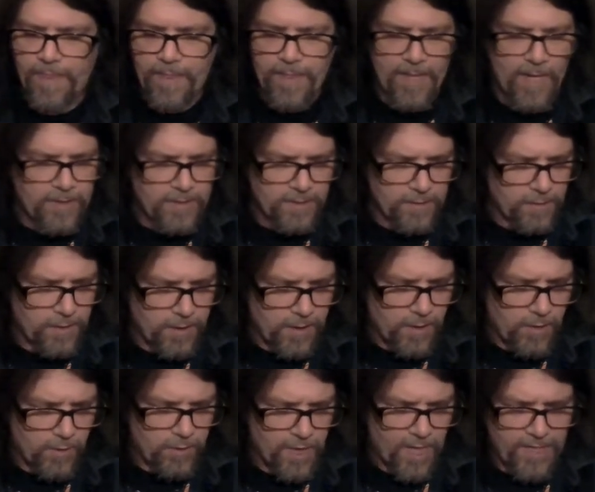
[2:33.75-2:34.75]
doesn't look a
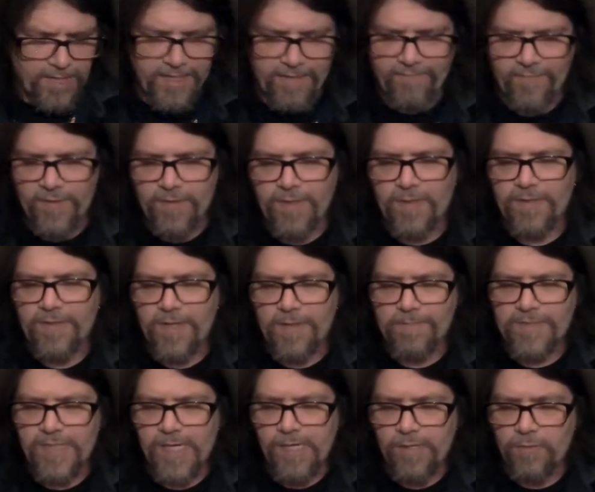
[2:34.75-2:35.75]
whole lot different. The
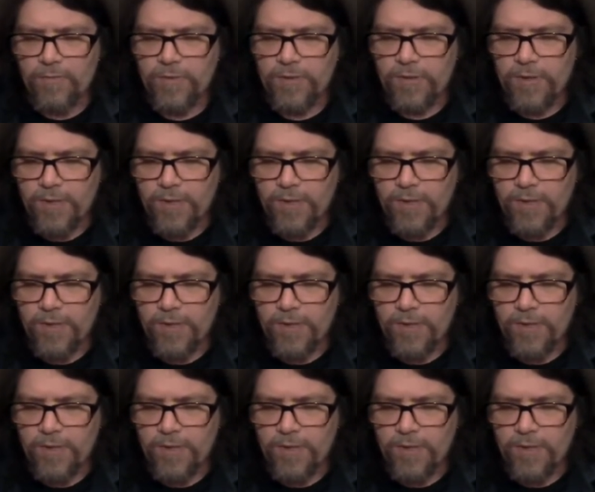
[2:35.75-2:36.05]
thumb's angled a